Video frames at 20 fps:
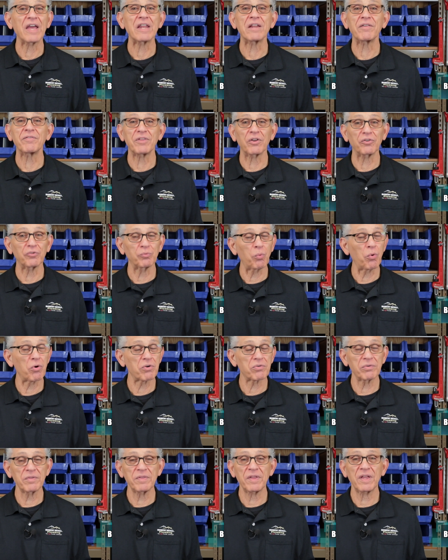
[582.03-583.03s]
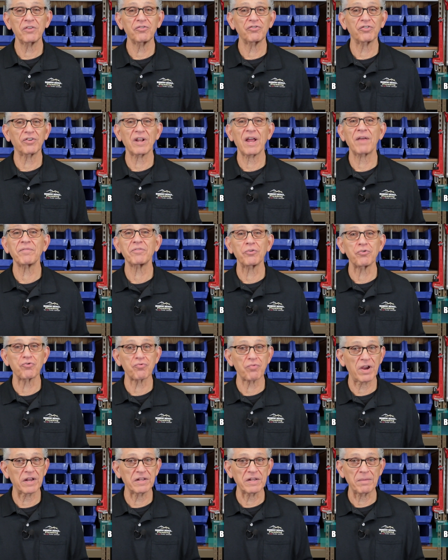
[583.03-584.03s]
and if there's water in there, she could have to
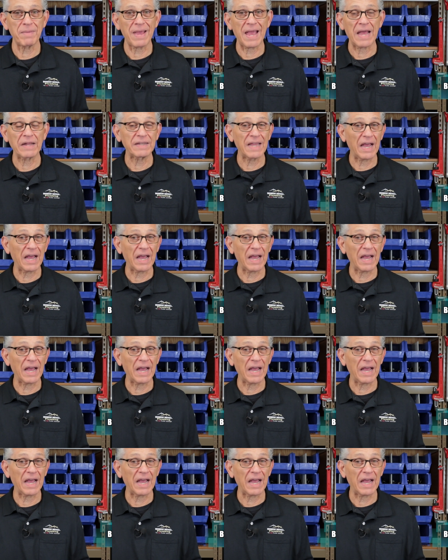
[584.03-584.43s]
drain them out.